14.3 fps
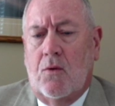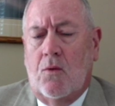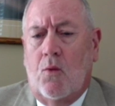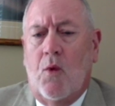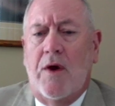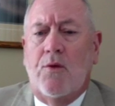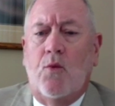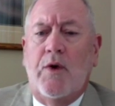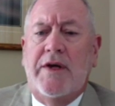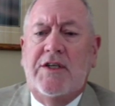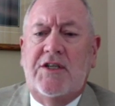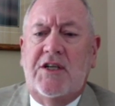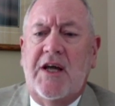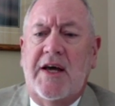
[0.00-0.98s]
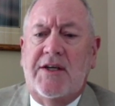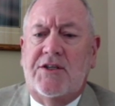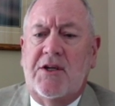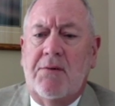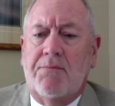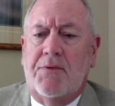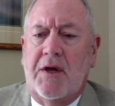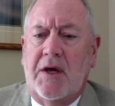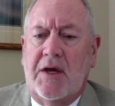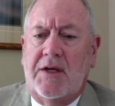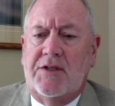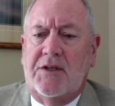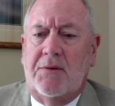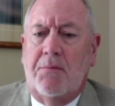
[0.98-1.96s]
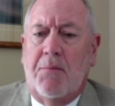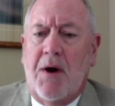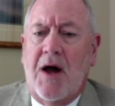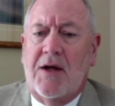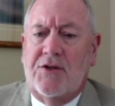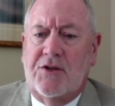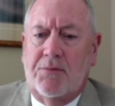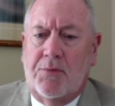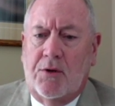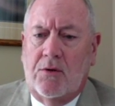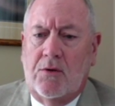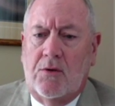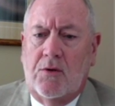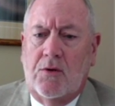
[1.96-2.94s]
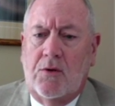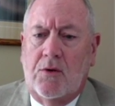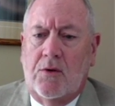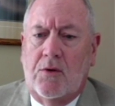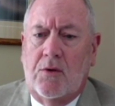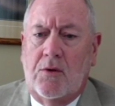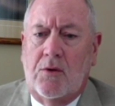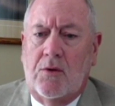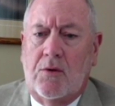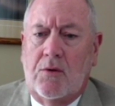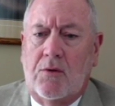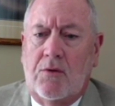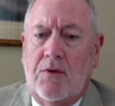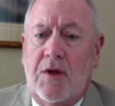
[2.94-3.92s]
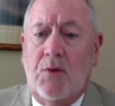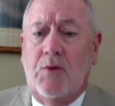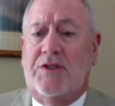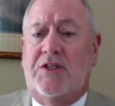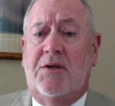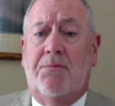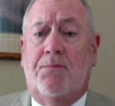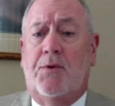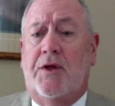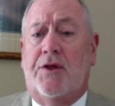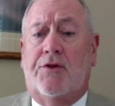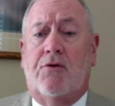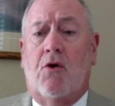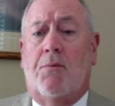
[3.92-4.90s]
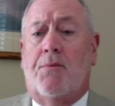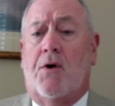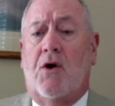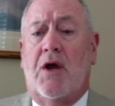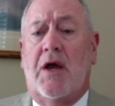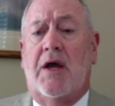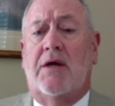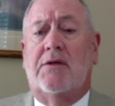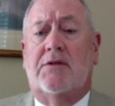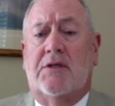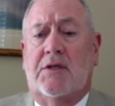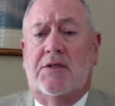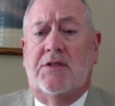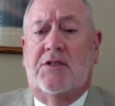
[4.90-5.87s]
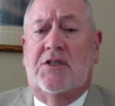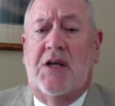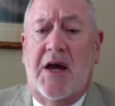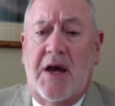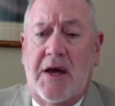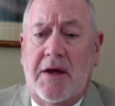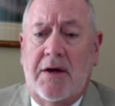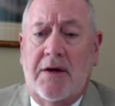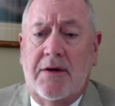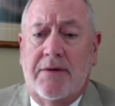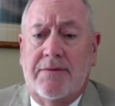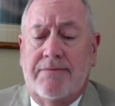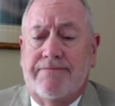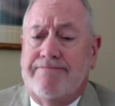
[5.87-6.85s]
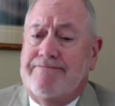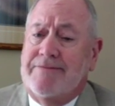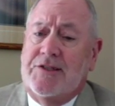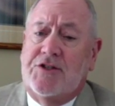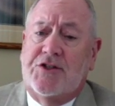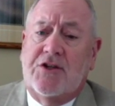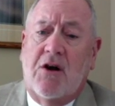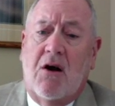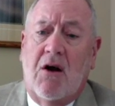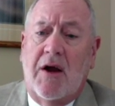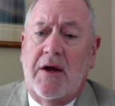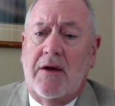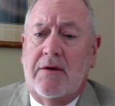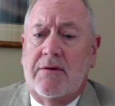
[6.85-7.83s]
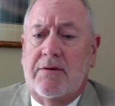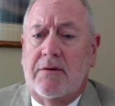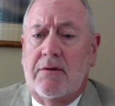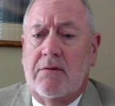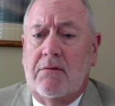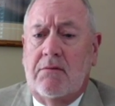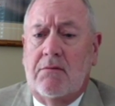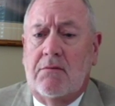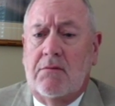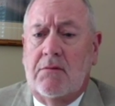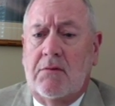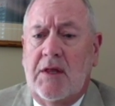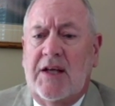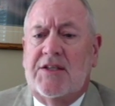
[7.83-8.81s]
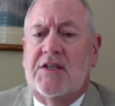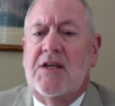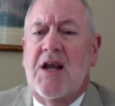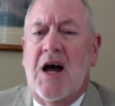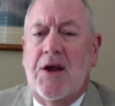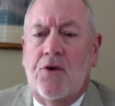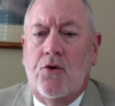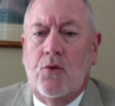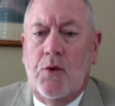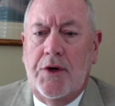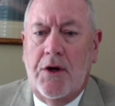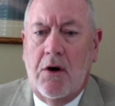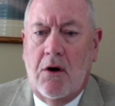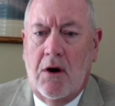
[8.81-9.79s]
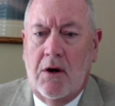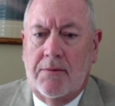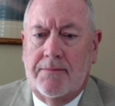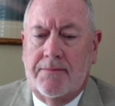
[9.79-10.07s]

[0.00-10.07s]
When we say something is impossible, then we simply throw up our hands and say, sorry, that's not who we are.